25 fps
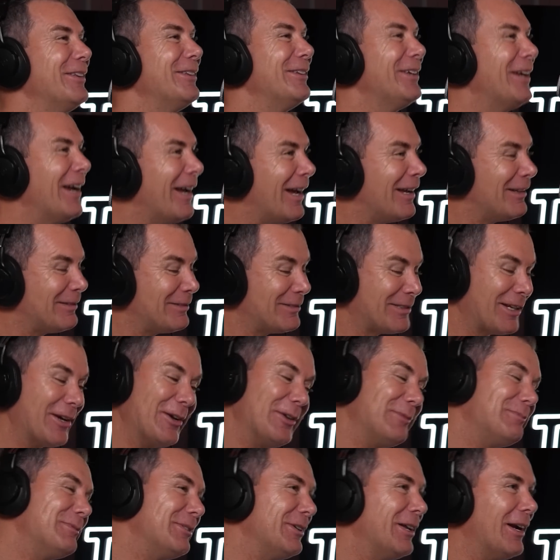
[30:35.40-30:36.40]
Yeah.
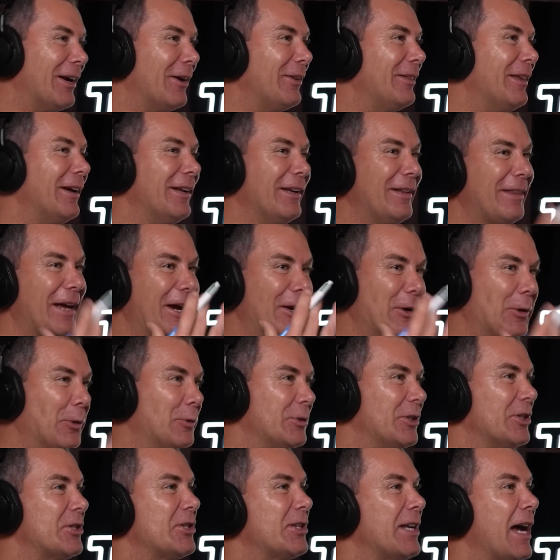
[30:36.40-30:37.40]
So they
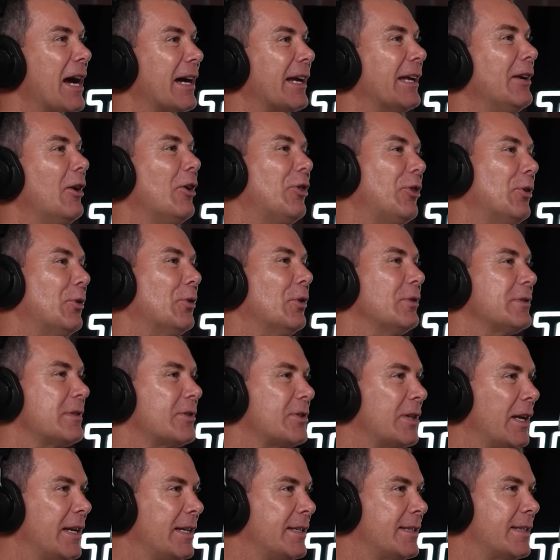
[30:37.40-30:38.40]
all just stuck. And I thought
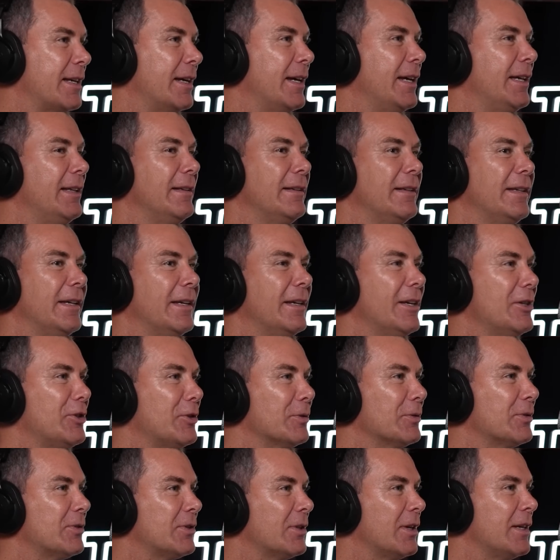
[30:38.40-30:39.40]
CC, the
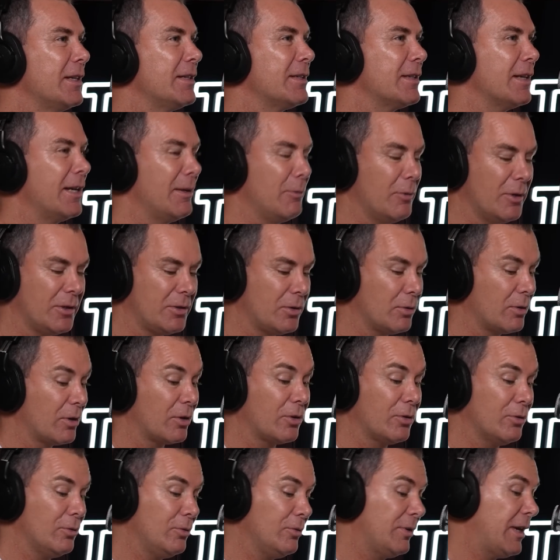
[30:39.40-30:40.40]
initials CC were sort of
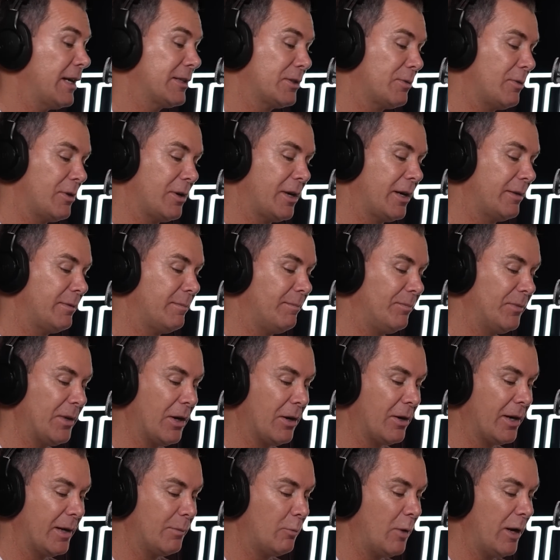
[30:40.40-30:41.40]
cool. That's why
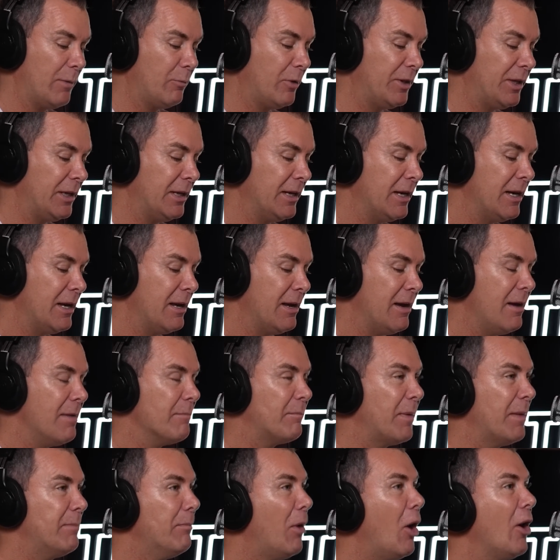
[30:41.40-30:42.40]
I went with it.
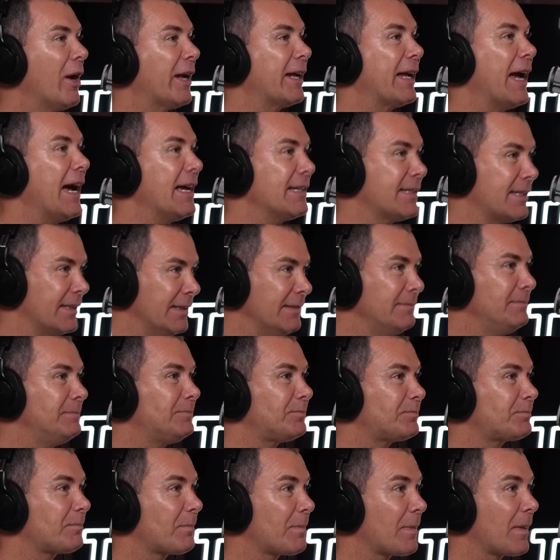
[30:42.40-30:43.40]
But my cousin,
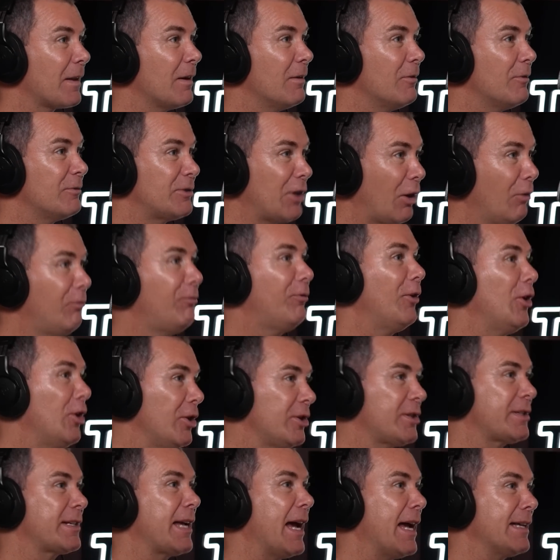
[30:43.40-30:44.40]

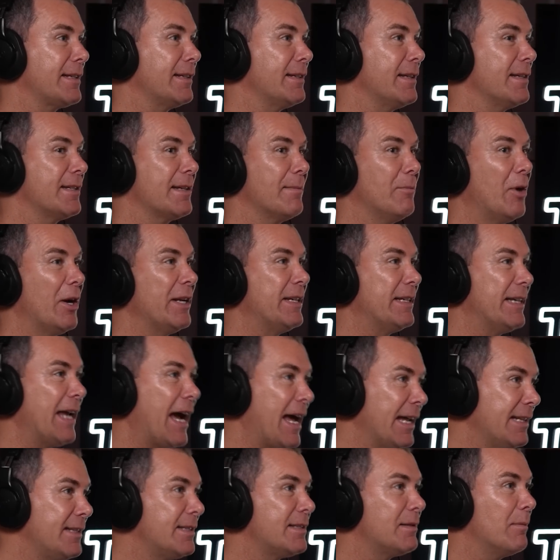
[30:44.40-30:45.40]
first cousin, so my
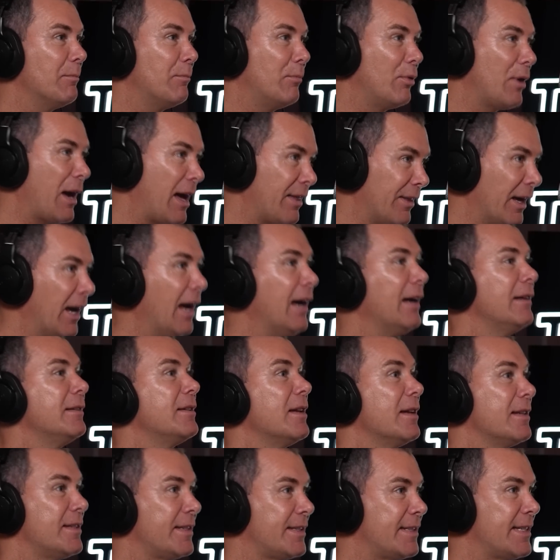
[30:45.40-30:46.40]
dad's brother,
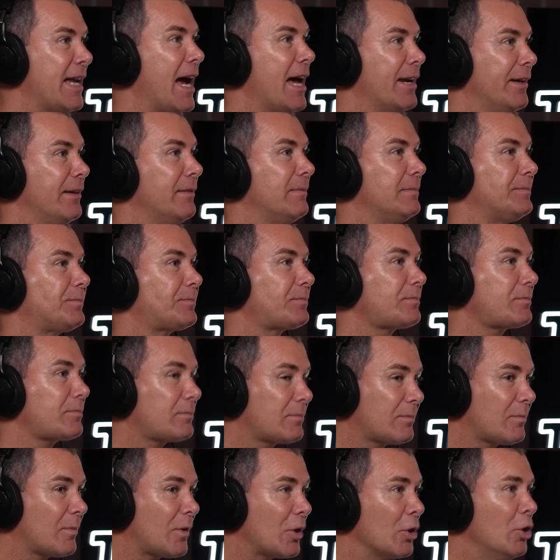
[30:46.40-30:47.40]
son,
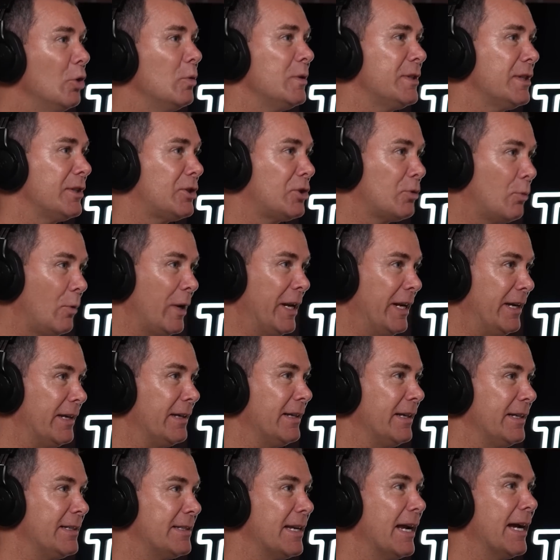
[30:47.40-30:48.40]
who was a twin.
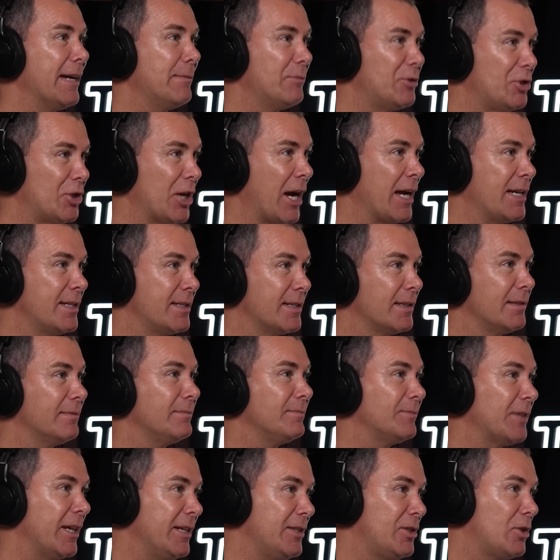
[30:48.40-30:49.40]
His name's Jason.
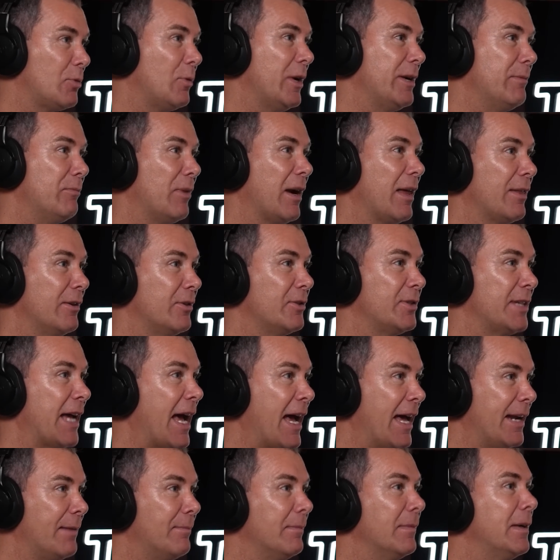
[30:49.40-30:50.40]
His twin brother is
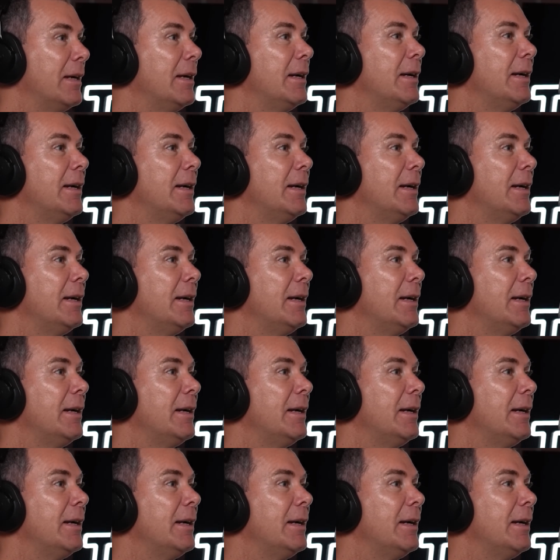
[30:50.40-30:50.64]
Adam.